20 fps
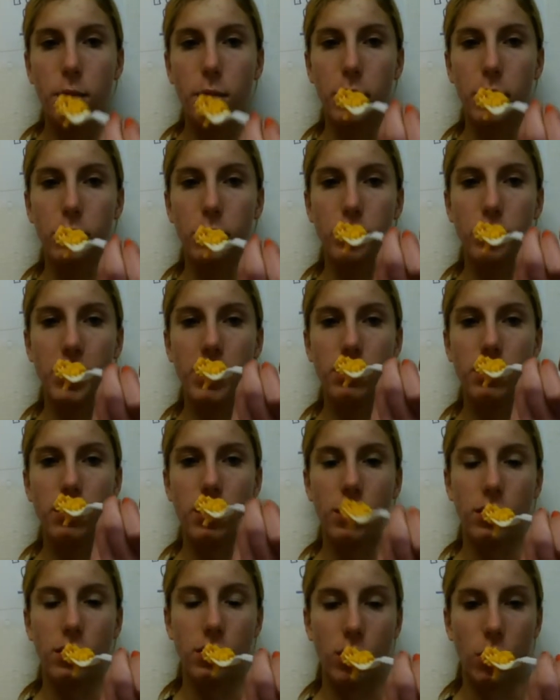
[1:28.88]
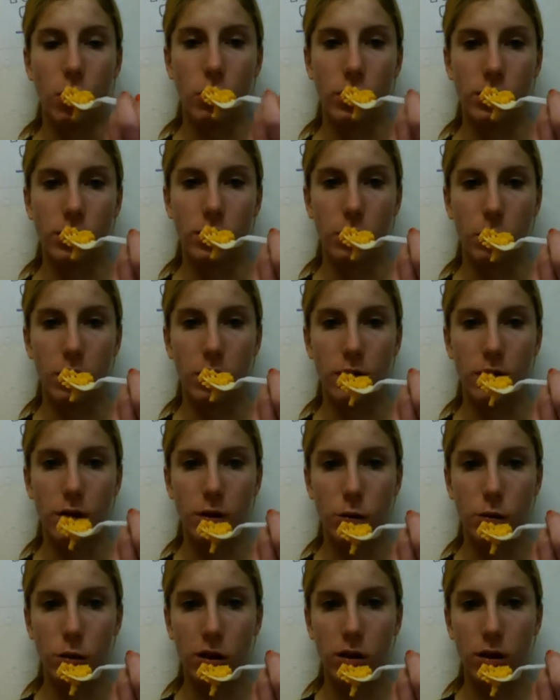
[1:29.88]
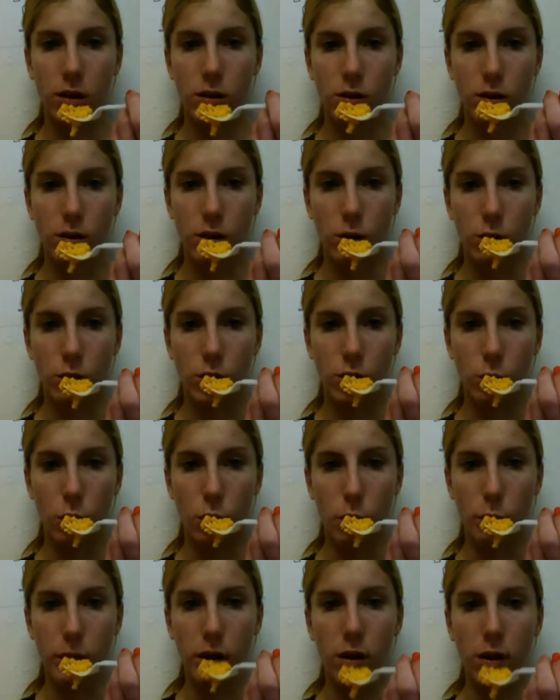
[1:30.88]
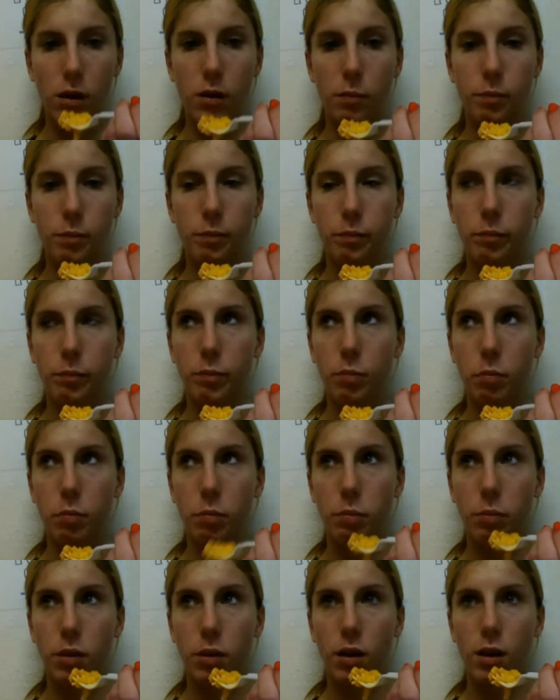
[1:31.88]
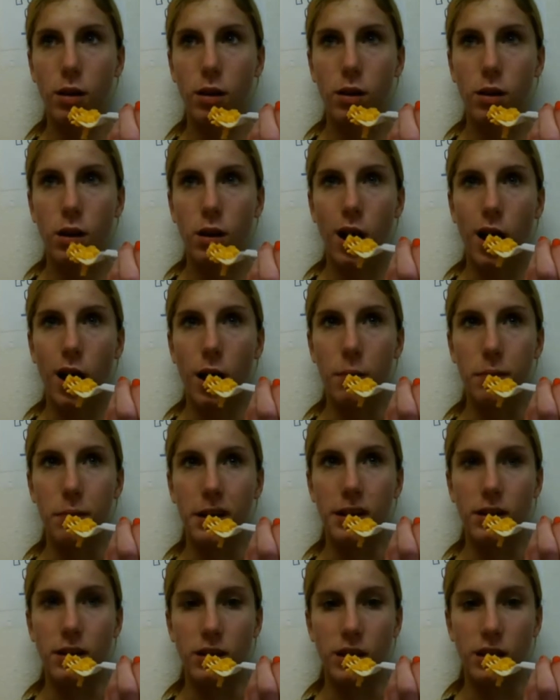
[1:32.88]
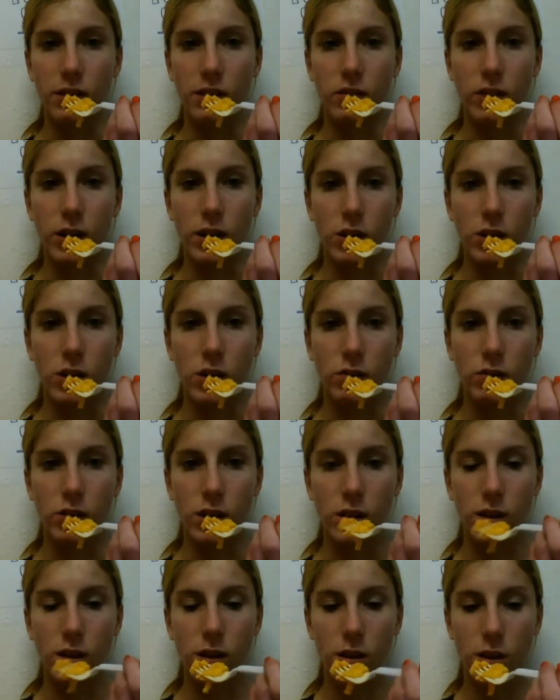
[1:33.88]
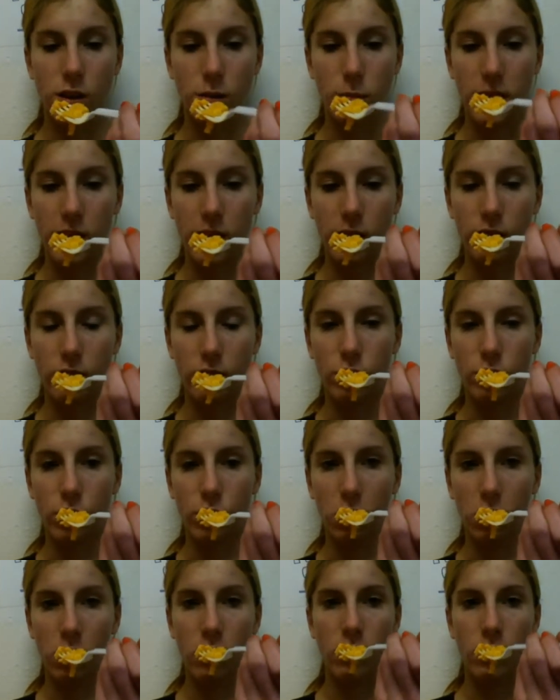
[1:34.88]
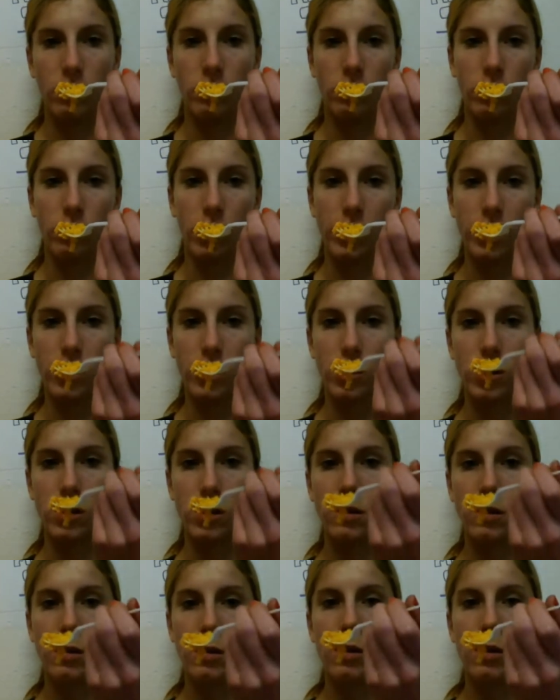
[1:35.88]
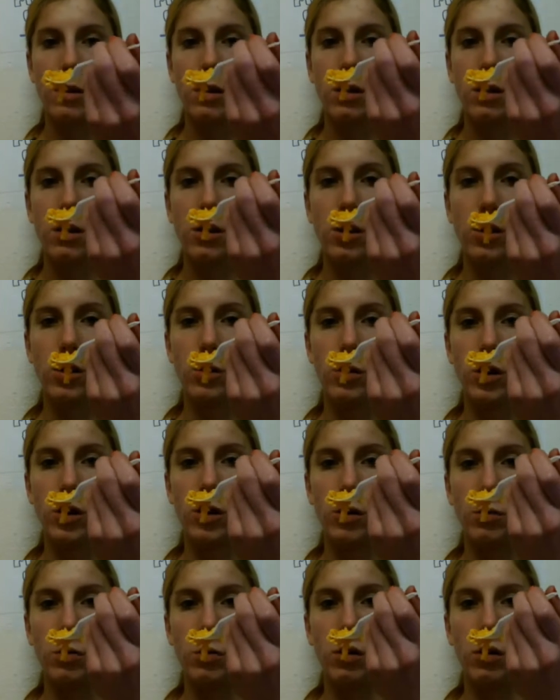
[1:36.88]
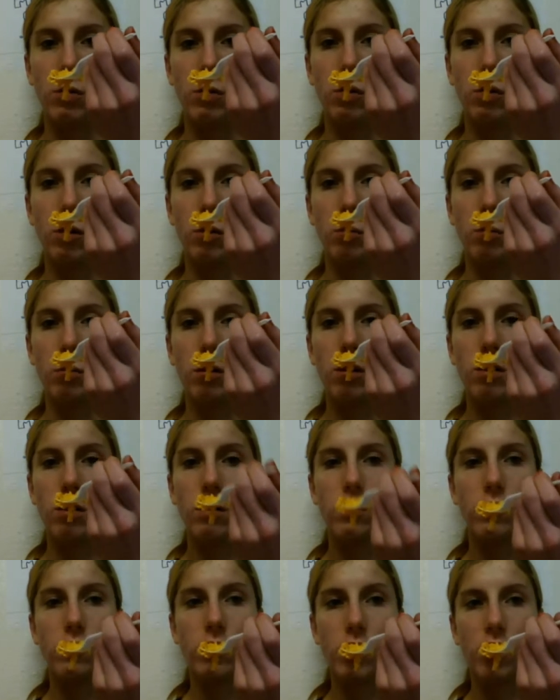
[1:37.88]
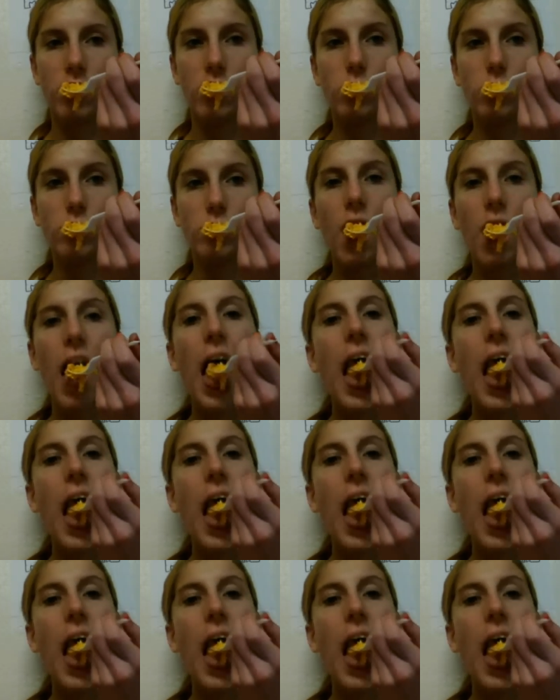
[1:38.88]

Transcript: my roommate is going somewhere this week, so she won't be here. I might take advantage of this to make full-fledged YouTube room videos.